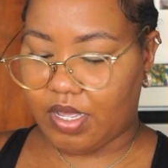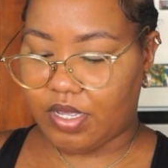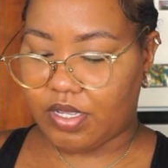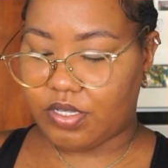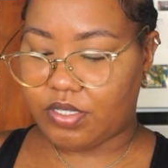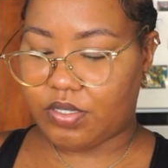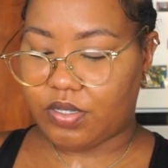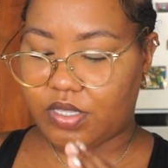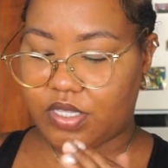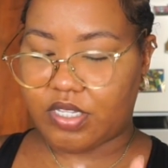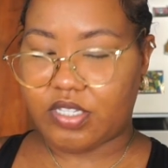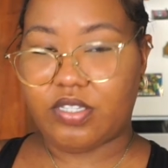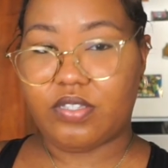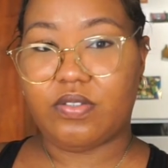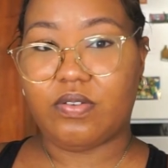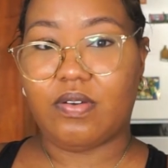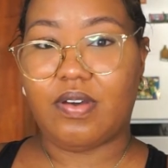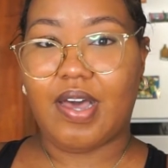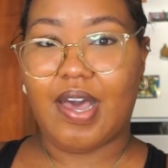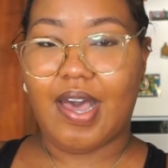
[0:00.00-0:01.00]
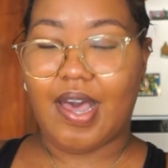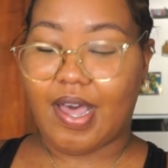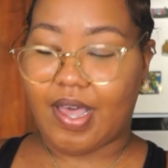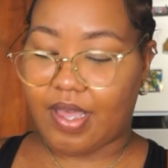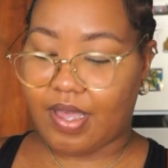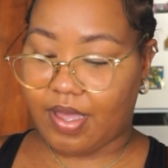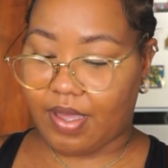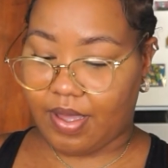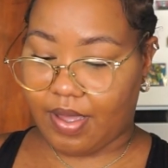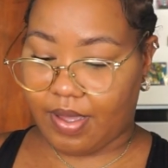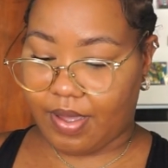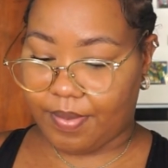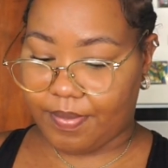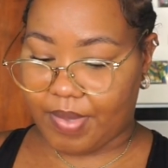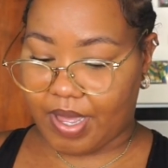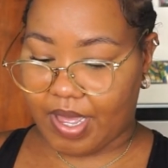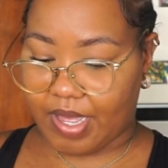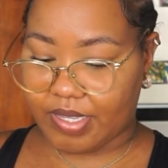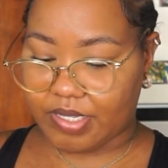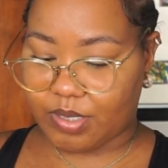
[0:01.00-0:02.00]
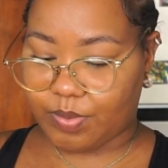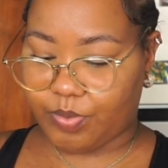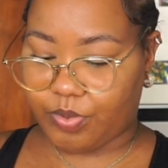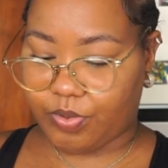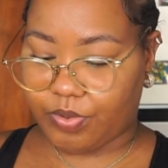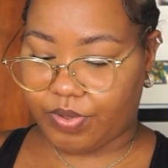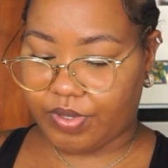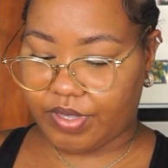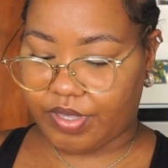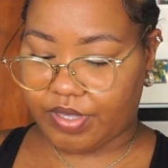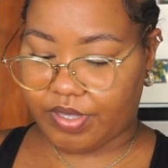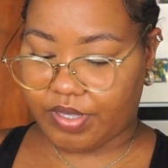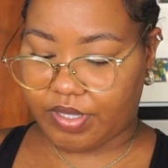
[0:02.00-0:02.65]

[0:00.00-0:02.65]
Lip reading: So this store has both